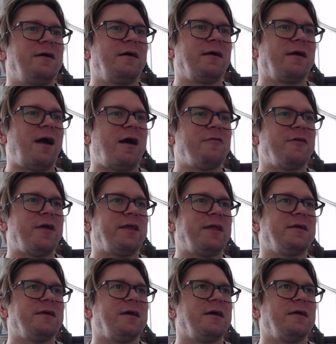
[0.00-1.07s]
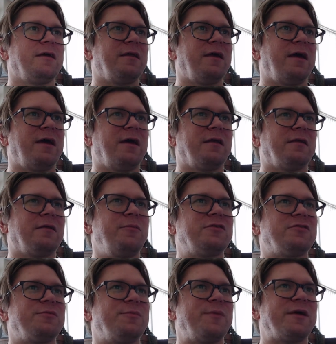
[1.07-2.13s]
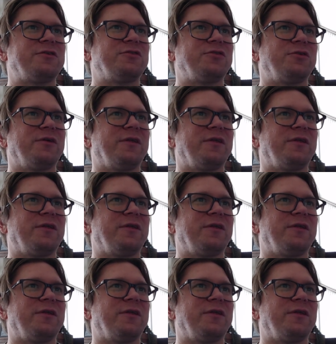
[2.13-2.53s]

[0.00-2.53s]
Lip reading: agave did. And let me just make sure that I'm